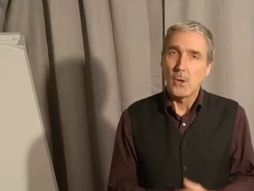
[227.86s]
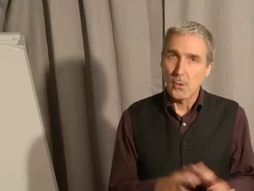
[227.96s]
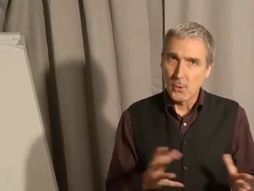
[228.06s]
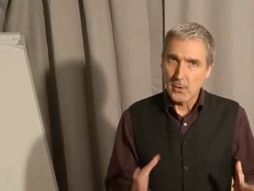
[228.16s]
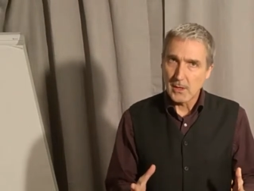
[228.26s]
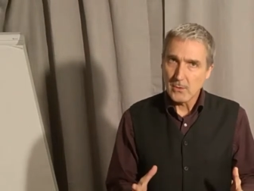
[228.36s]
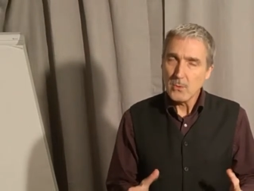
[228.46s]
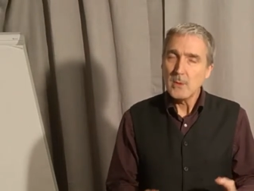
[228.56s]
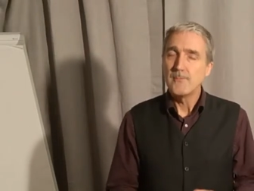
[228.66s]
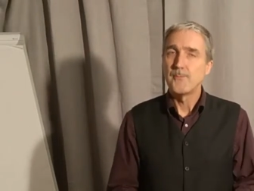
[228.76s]

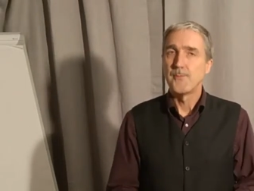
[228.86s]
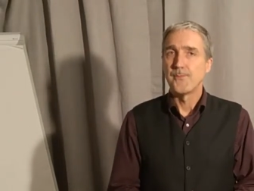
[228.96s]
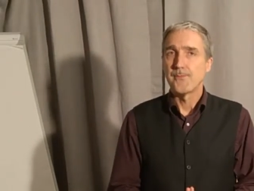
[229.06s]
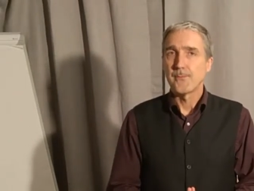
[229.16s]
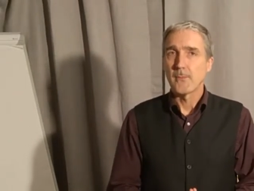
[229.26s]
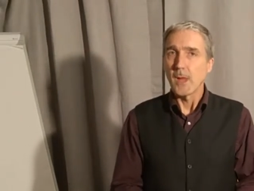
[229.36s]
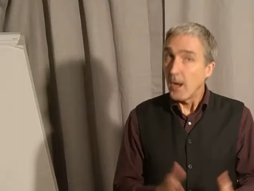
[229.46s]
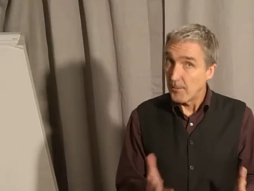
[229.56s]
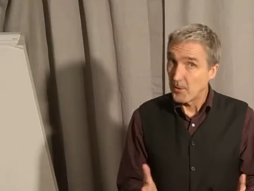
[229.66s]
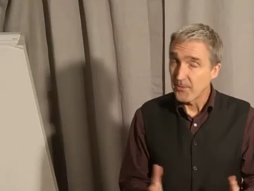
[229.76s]
although
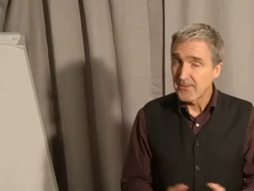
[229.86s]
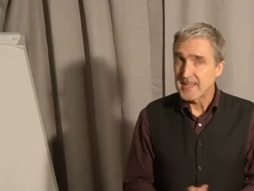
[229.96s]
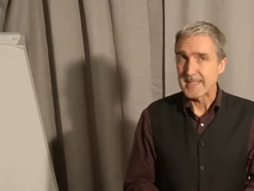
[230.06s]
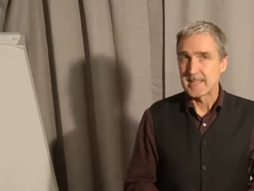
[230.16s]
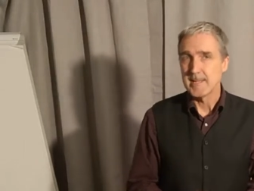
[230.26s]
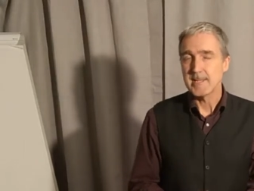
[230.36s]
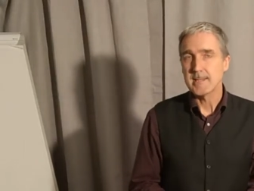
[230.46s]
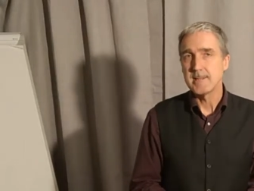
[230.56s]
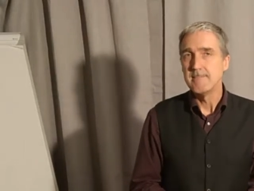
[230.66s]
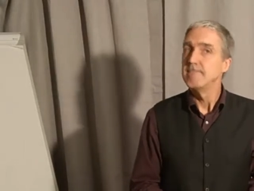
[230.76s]
I'm not a
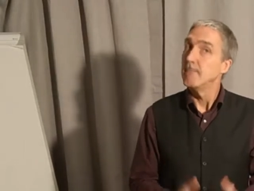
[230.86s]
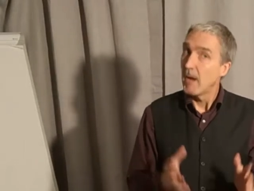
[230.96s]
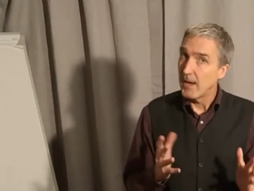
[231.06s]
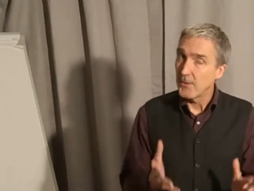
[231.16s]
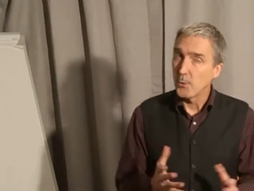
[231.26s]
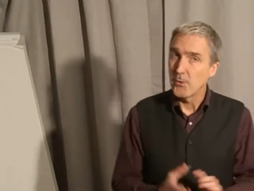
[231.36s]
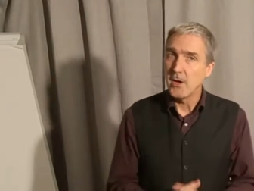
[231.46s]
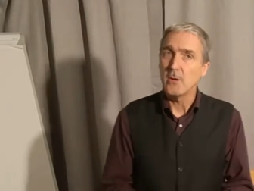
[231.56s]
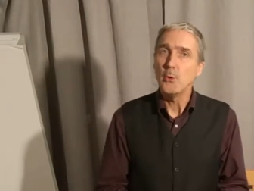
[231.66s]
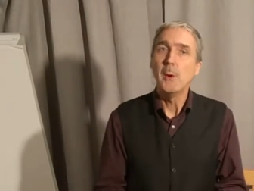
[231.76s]
physicist, and
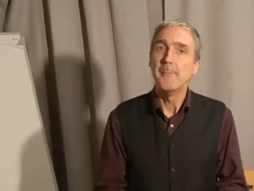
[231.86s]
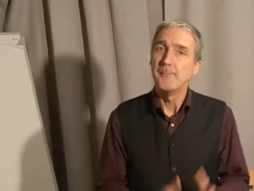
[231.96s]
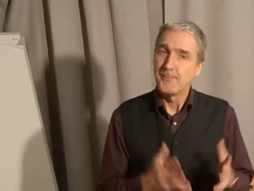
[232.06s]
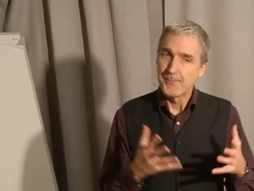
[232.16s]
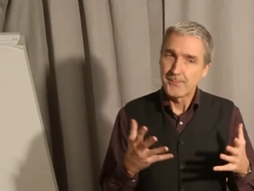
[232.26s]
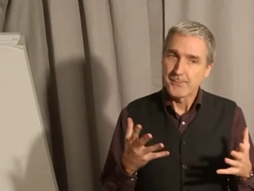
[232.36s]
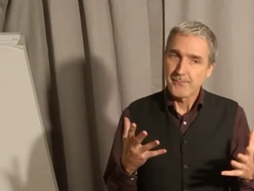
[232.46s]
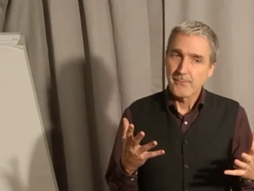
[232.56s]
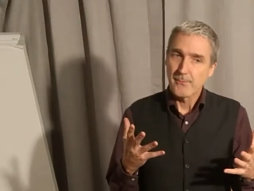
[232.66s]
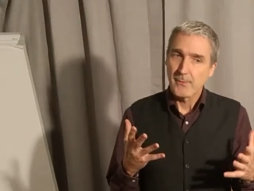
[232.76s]
although
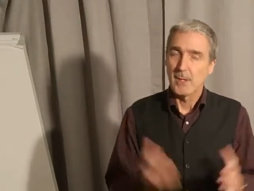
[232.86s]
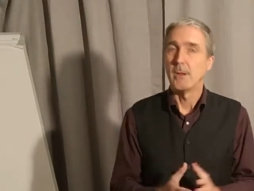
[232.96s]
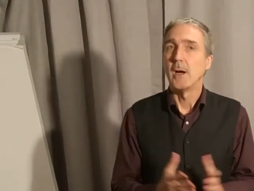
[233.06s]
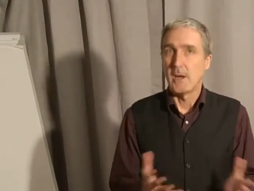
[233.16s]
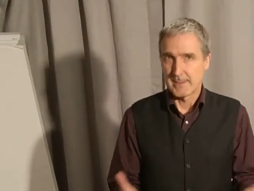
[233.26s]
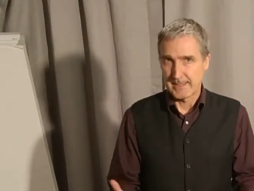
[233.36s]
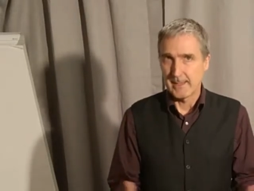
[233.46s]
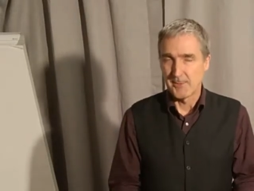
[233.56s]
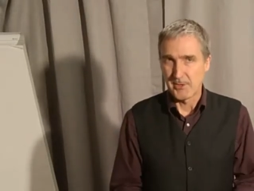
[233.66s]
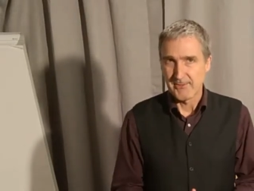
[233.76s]
I say
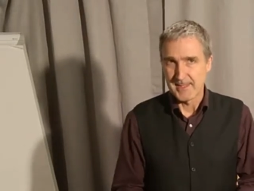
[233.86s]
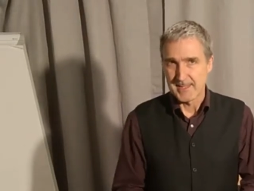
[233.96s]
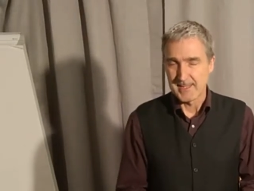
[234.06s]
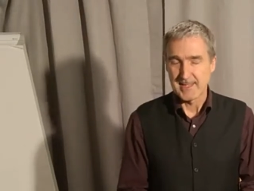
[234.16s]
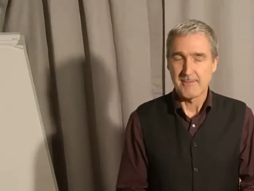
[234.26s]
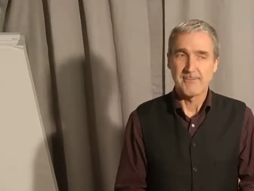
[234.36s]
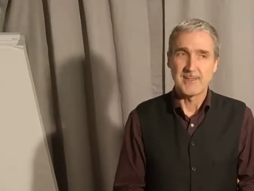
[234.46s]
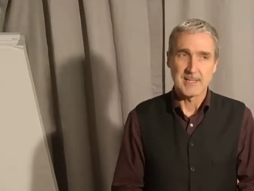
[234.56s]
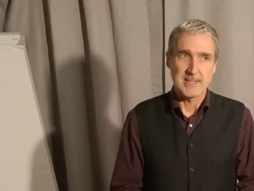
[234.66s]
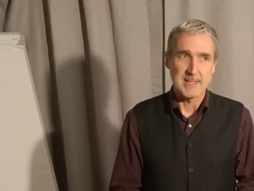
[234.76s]
I'm not a physicist,
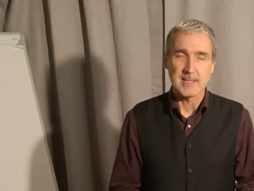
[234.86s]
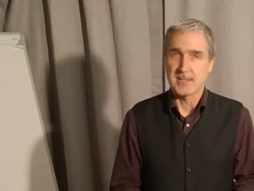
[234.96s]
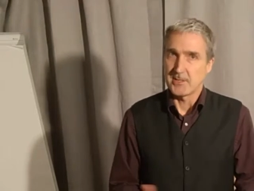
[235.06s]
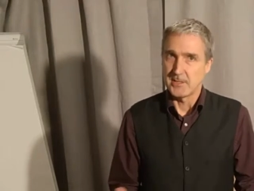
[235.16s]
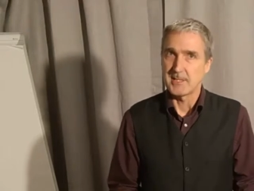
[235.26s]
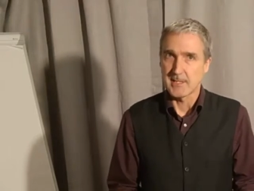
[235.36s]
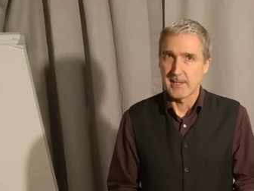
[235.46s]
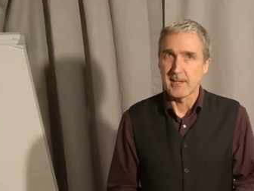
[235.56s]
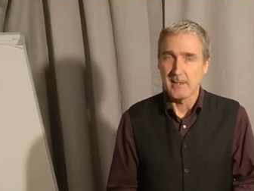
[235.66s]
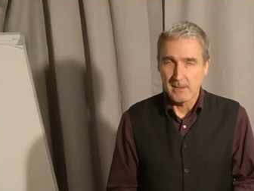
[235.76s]
physicist, I should
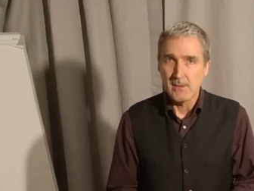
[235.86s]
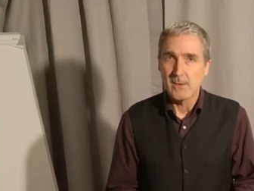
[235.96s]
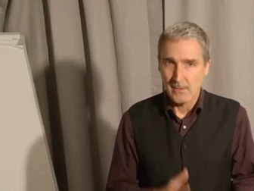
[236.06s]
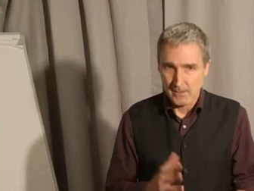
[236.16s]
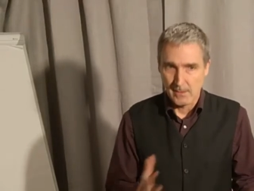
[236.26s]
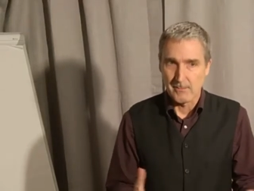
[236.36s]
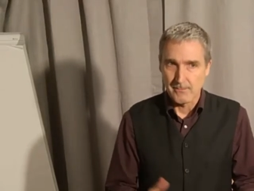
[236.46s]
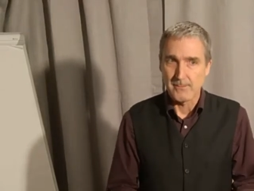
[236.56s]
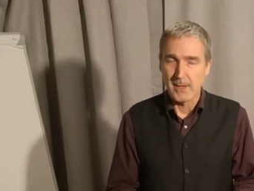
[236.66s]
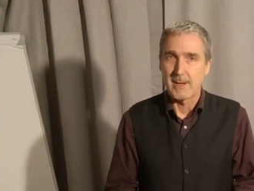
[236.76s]
say. Um,
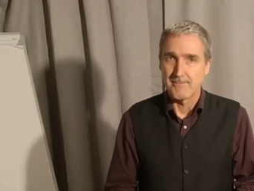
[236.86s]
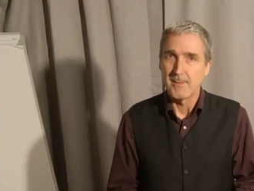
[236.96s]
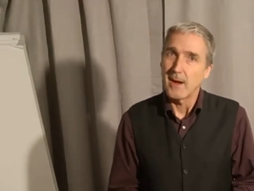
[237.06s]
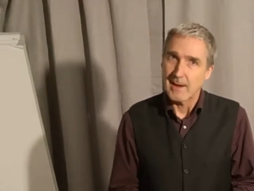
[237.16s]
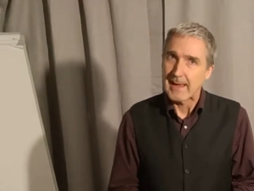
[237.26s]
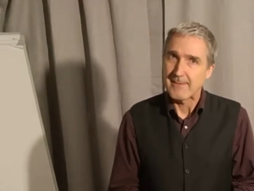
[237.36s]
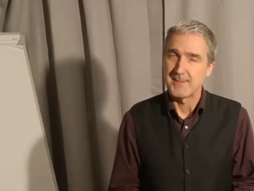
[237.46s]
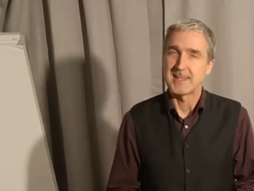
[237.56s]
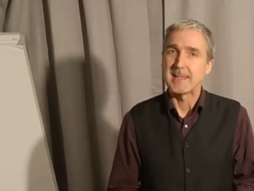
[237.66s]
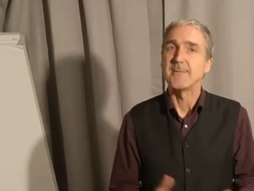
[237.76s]
I, I
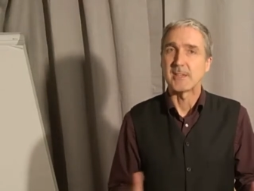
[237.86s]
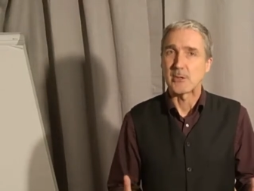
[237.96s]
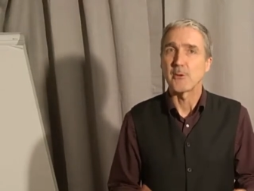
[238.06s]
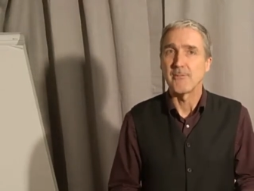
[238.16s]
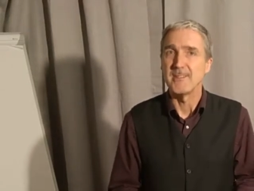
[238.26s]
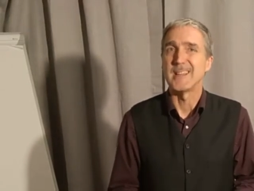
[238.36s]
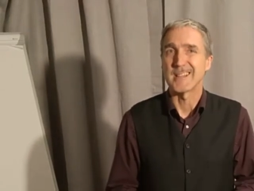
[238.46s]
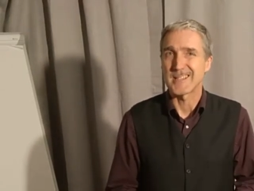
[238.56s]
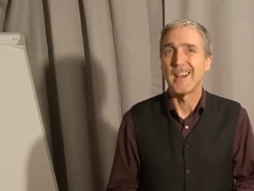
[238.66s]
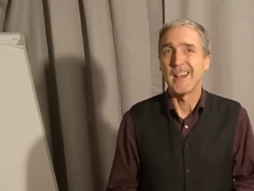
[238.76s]
haven't even got a
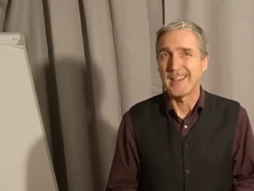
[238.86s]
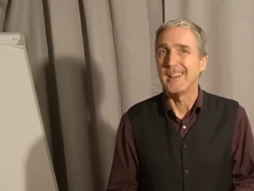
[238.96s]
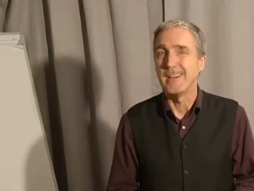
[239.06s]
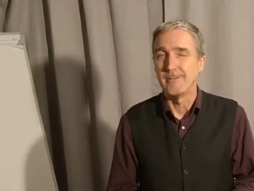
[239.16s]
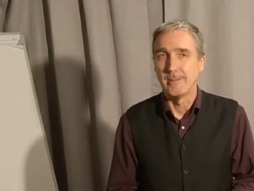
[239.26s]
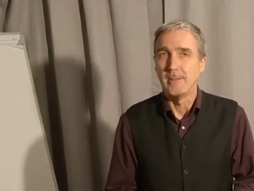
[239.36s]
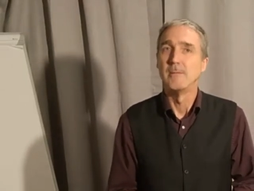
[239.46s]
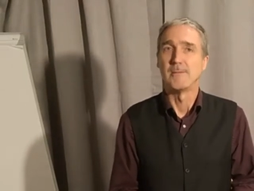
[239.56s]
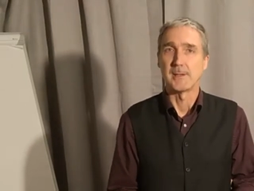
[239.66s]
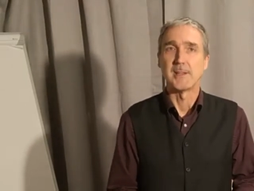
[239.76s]
physics A level,
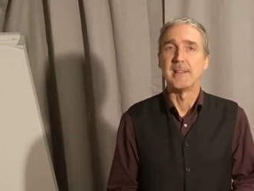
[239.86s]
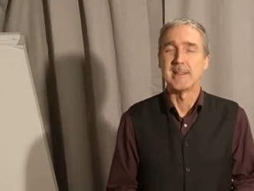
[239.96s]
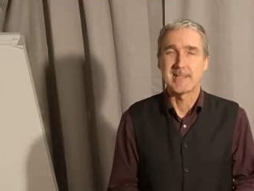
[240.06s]
for goodness